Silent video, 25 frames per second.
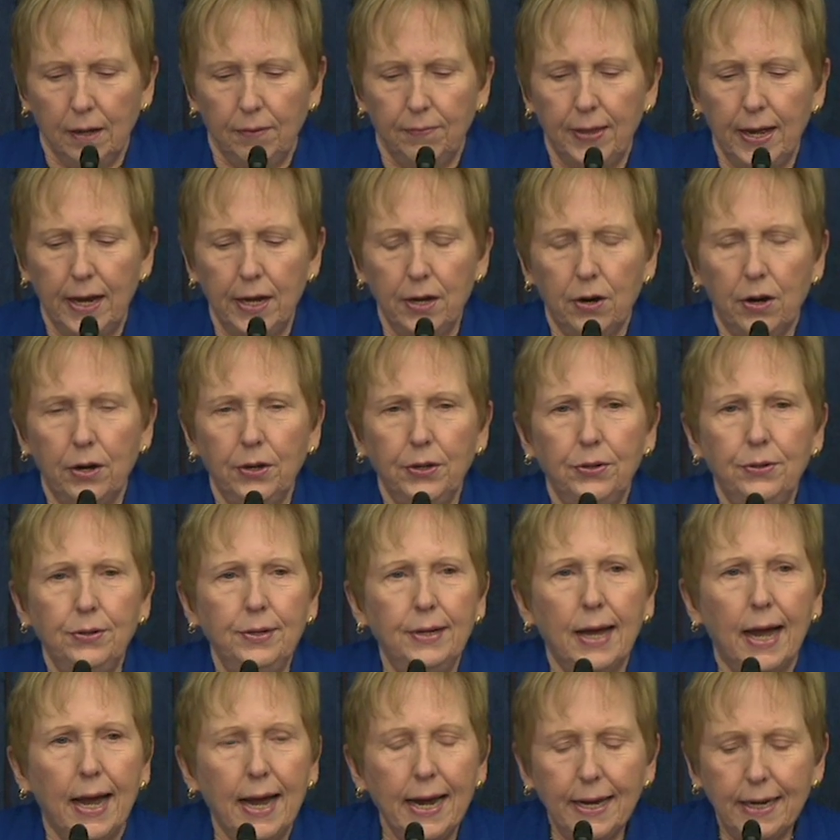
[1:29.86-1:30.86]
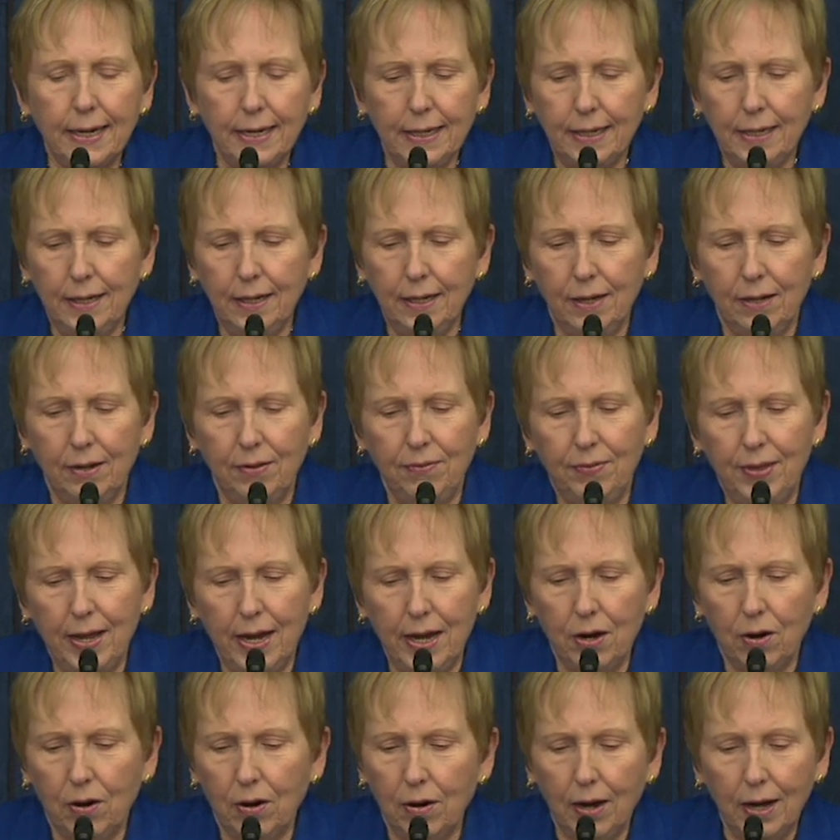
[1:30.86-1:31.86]
are united,
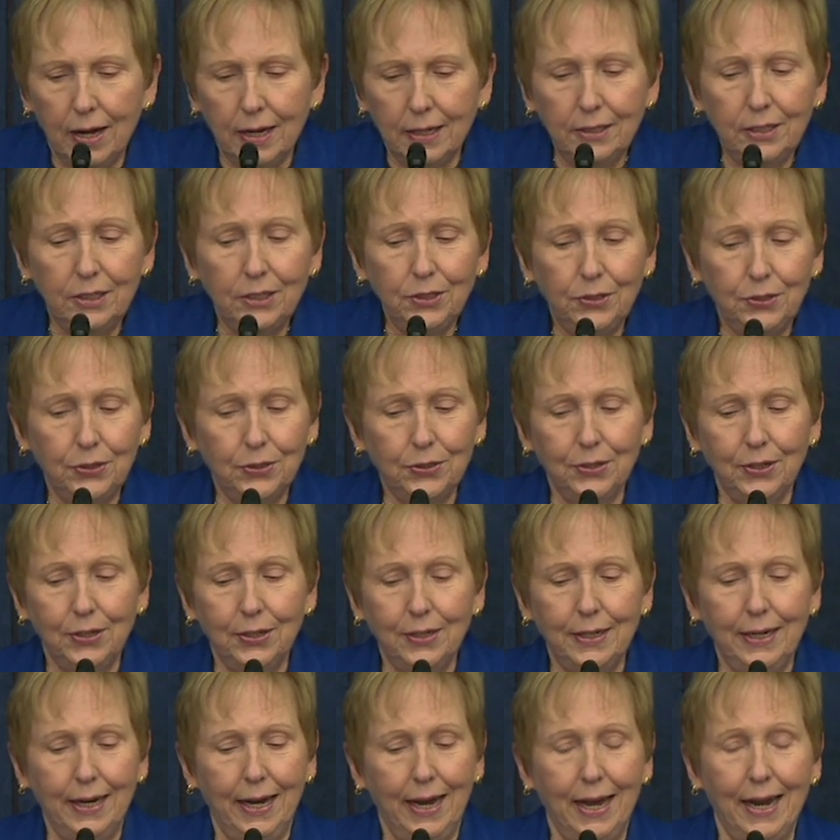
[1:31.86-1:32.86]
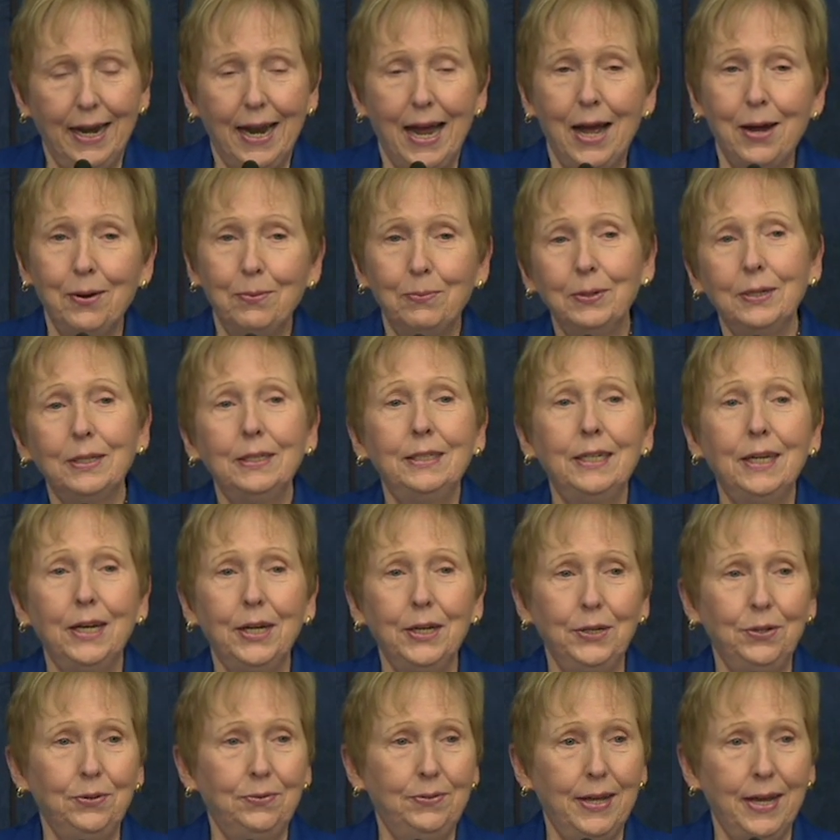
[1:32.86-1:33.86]
they are undeterred, and I will
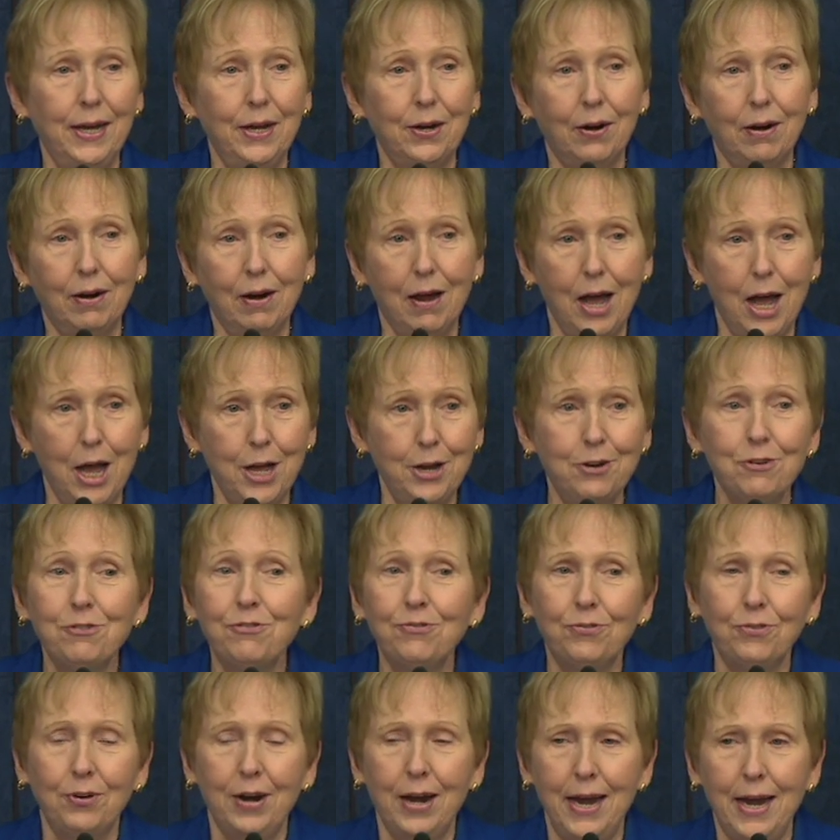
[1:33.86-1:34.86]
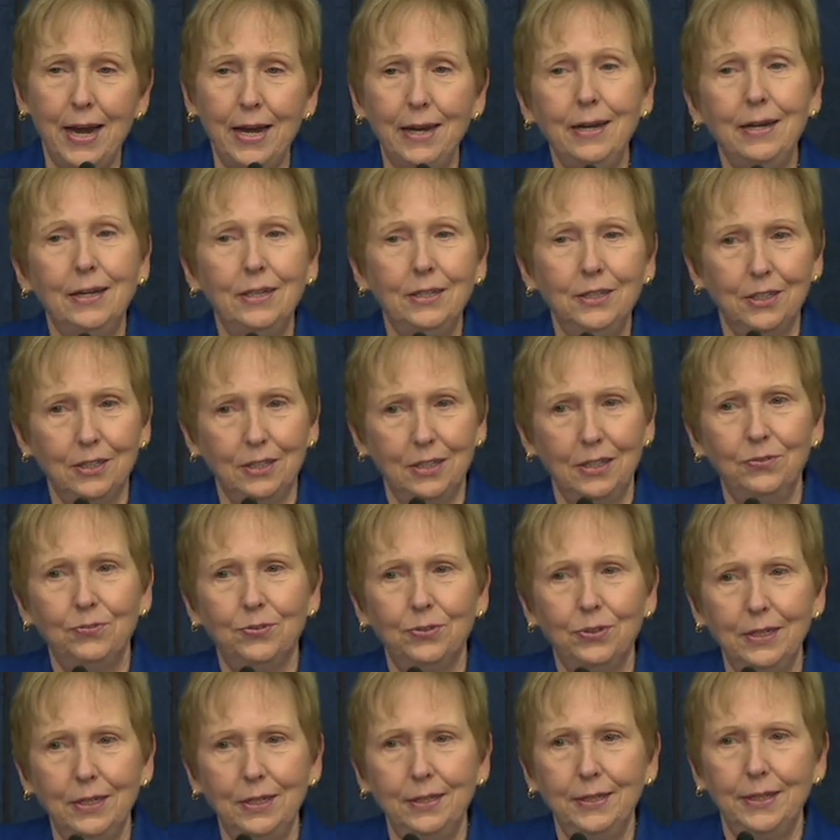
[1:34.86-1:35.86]
tell you, they are unafraid in
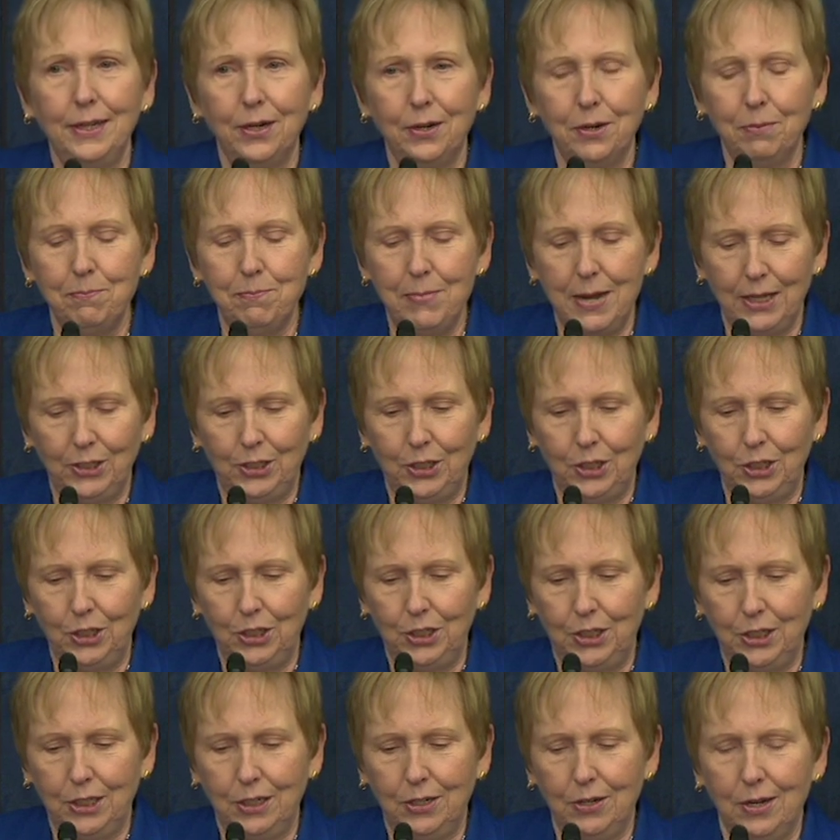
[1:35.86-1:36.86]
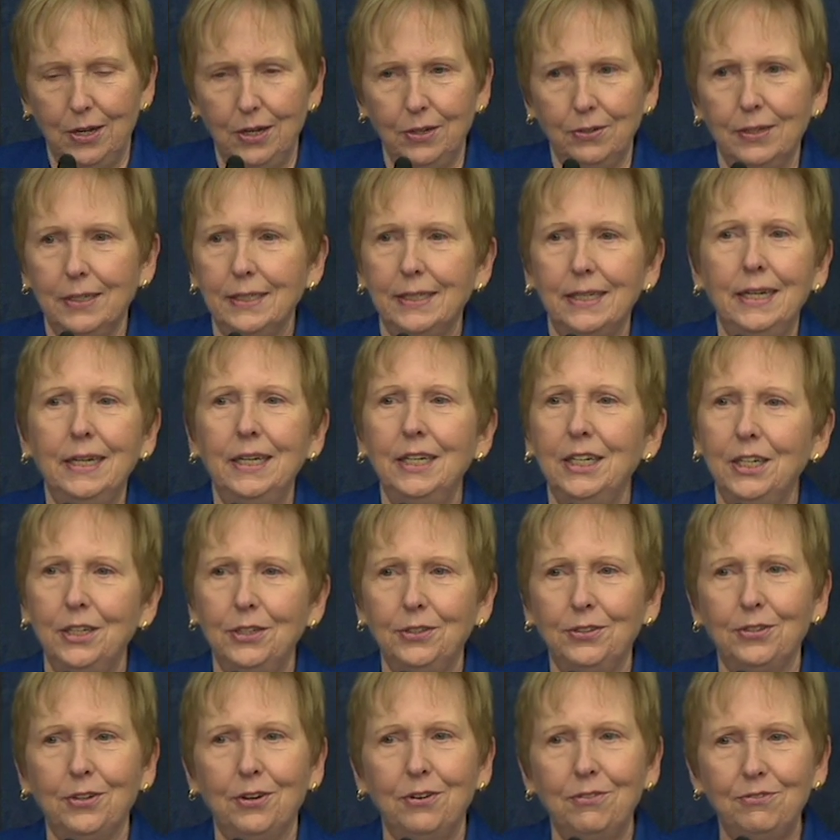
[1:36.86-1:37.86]
delivering their message to Congress. And it
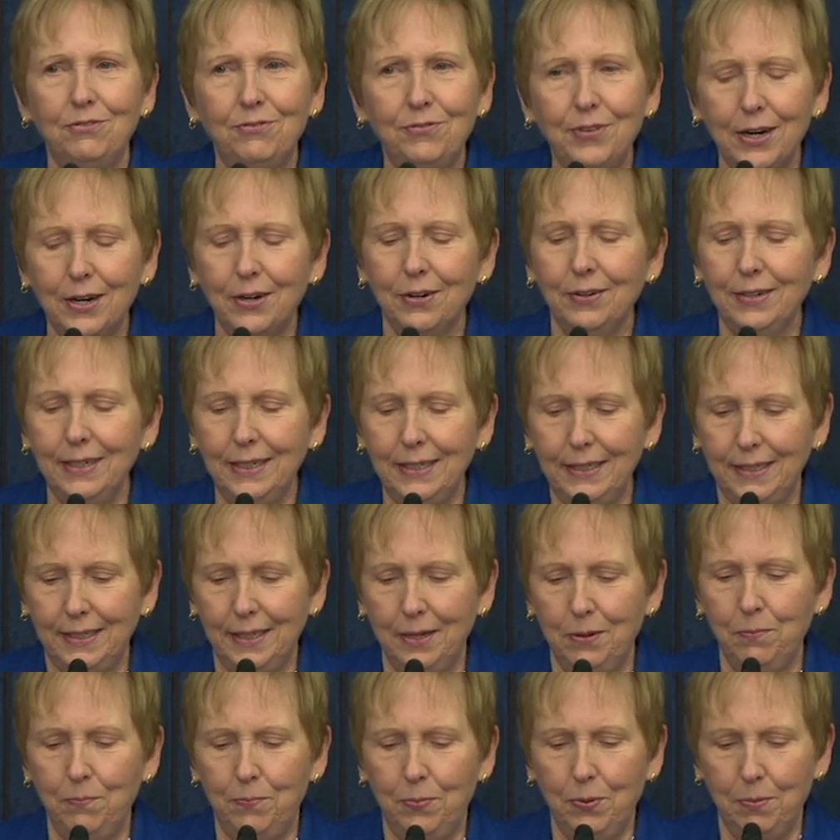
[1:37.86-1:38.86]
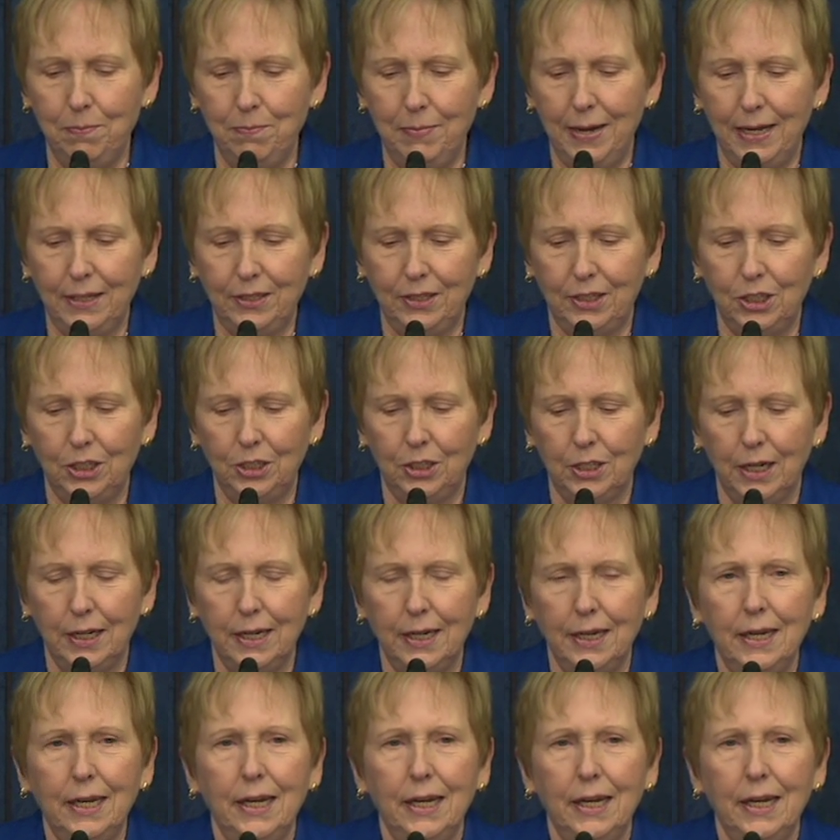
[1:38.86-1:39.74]
is a very simple message.